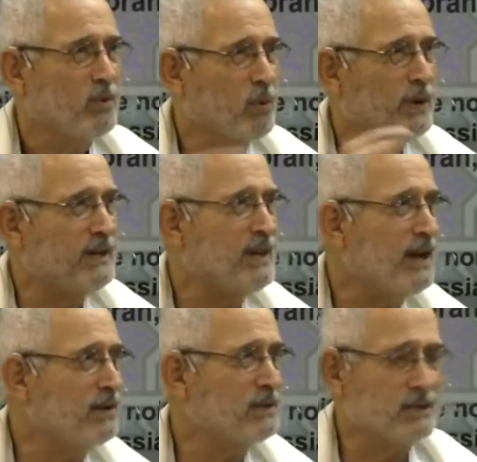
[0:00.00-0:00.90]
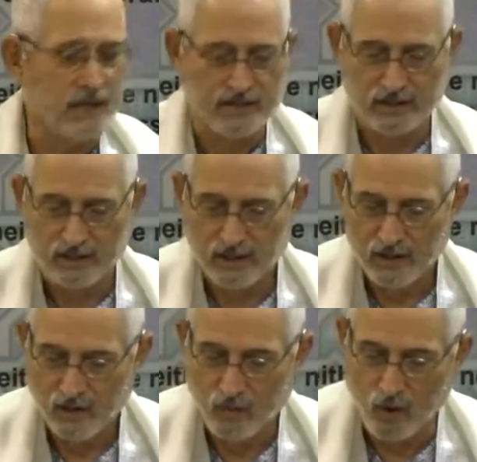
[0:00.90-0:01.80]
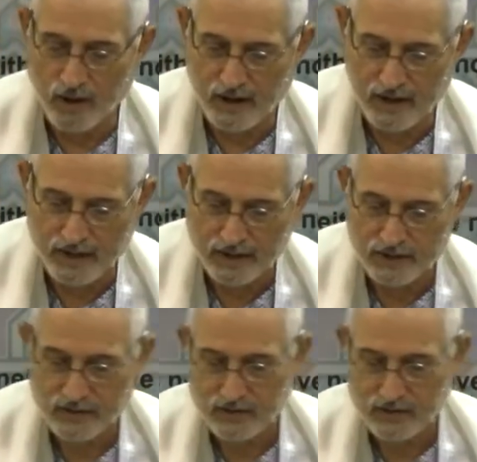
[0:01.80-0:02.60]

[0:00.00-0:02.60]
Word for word: where He tells us what it is.